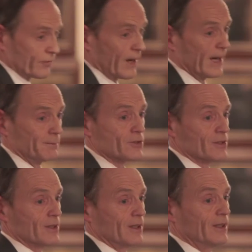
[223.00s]
frames
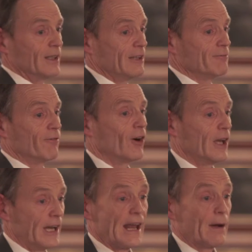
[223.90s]
in
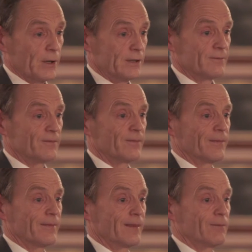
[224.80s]
an hour
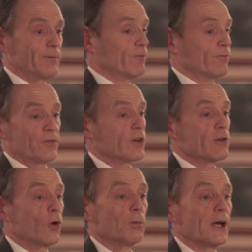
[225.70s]
with 3 or
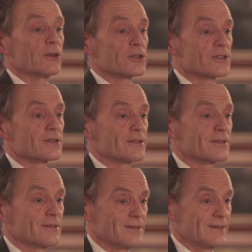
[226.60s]
4 blokes,
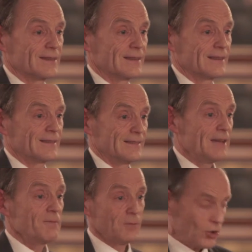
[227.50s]

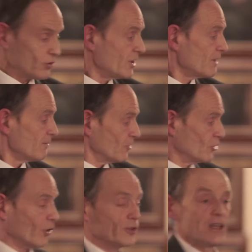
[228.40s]
yeah, cutting,
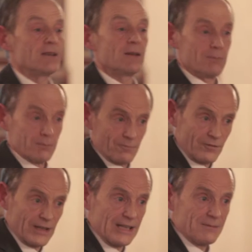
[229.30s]
jointing,
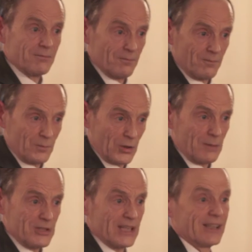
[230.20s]
filling, putting
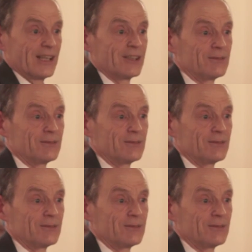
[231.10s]
them together.